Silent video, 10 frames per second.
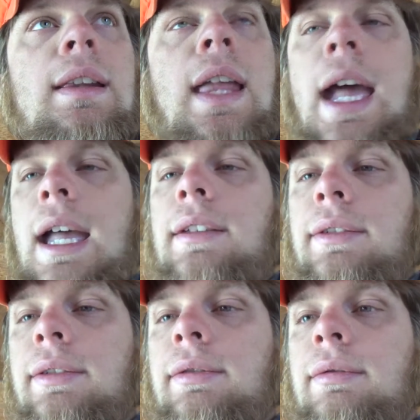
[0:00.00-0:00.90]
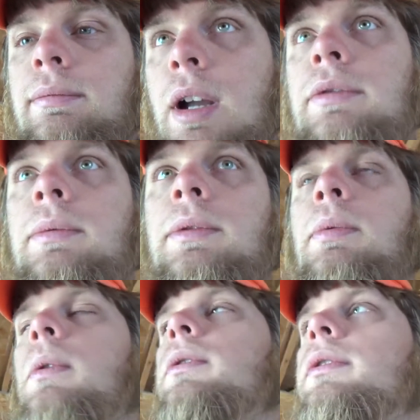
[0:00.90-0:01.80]
that has mushroom
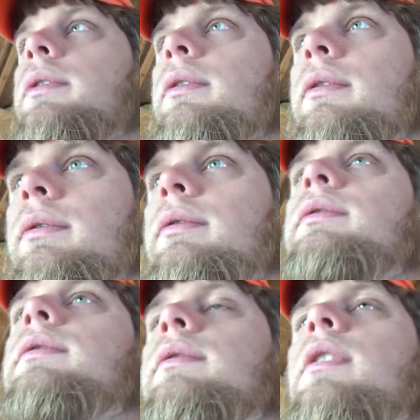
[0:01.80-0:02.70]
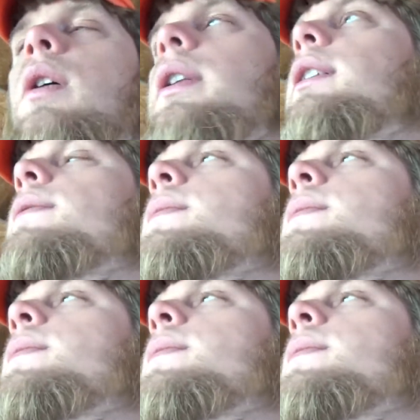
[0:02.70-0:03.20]
spores on it.